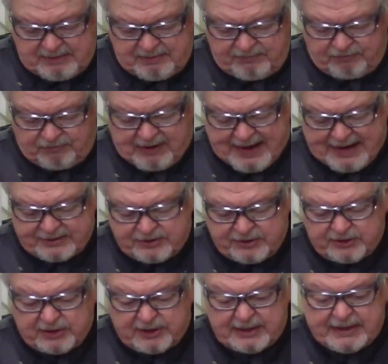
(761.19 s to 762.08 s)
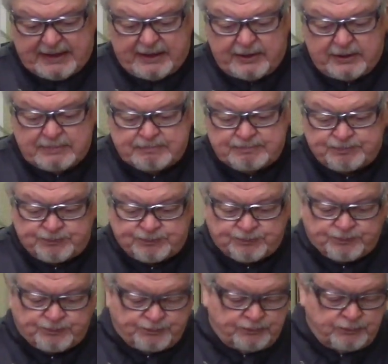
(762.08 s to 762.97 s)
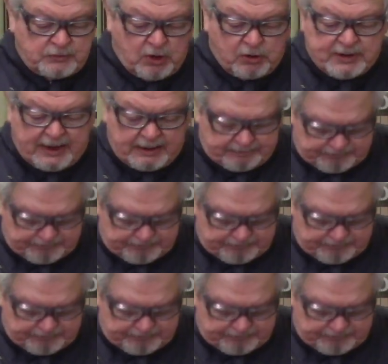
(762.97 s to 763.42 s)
flat to the lathe. Okay,